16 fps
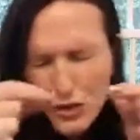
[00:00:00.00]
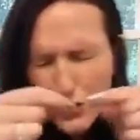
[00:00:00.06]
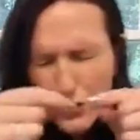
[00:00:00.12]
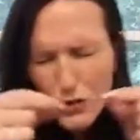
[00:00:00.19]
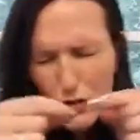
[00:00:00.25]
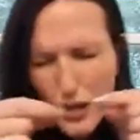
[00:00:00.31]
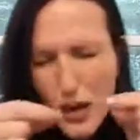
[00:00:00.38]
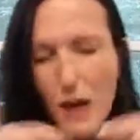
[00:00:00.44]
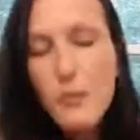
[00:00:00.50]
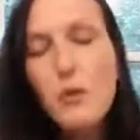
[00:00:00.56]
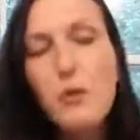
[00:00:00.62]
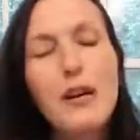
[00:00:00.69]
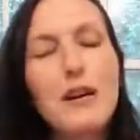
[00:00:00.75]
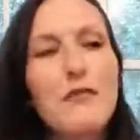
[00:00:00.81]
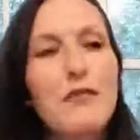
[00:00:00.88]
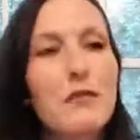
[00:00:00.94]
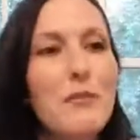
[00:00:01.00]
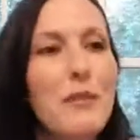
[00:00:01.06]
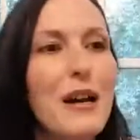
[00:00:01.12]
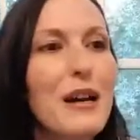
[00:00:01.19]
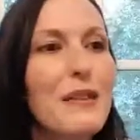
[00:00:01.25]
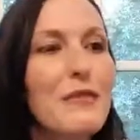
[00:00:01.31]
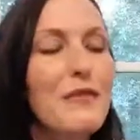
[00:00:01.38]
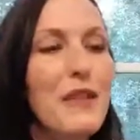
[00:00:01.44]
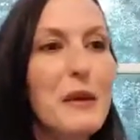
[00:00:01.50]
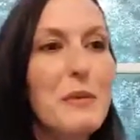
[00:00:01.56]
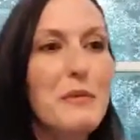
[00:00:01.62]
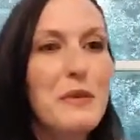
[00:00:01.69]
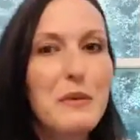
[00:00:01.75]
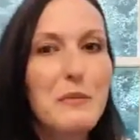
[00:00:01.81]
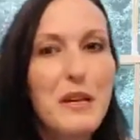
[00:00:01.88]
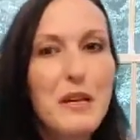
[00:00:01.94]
short time away from my family. My